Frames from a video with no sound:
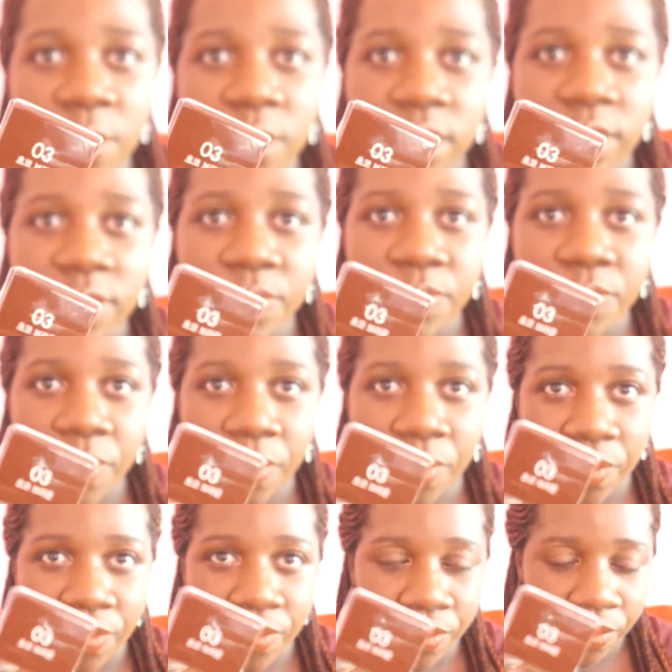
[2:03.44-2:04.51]
zero
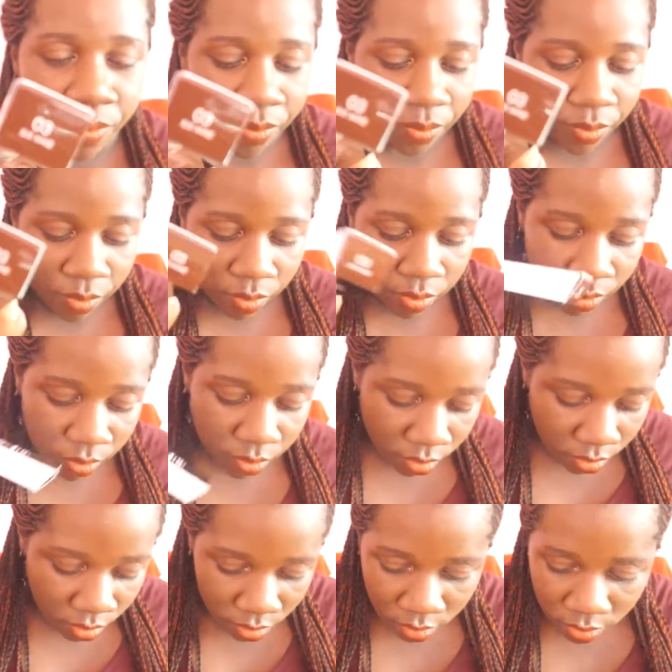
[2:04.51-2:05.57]
three
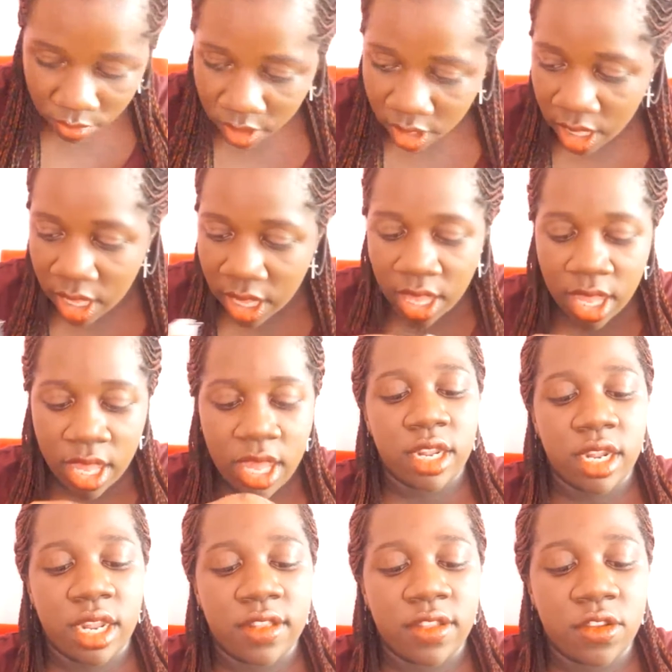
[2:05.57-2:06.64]
Choco Brown.
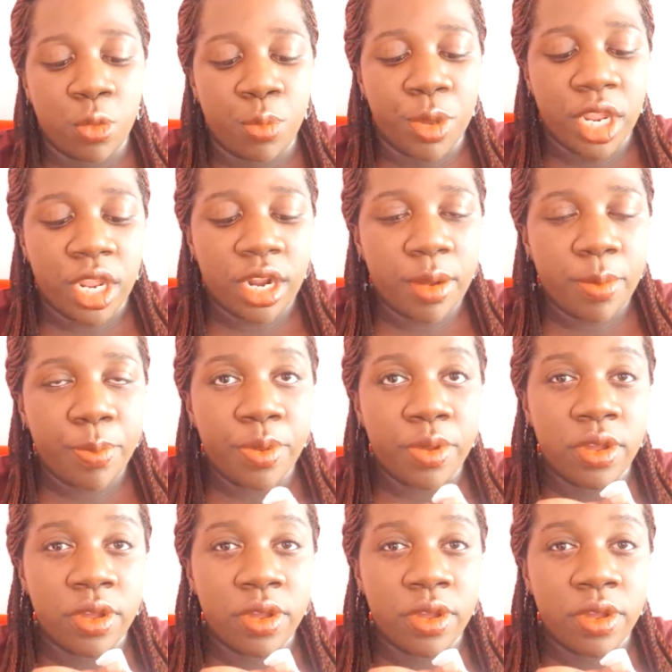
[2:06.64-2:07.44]
Let's open it up.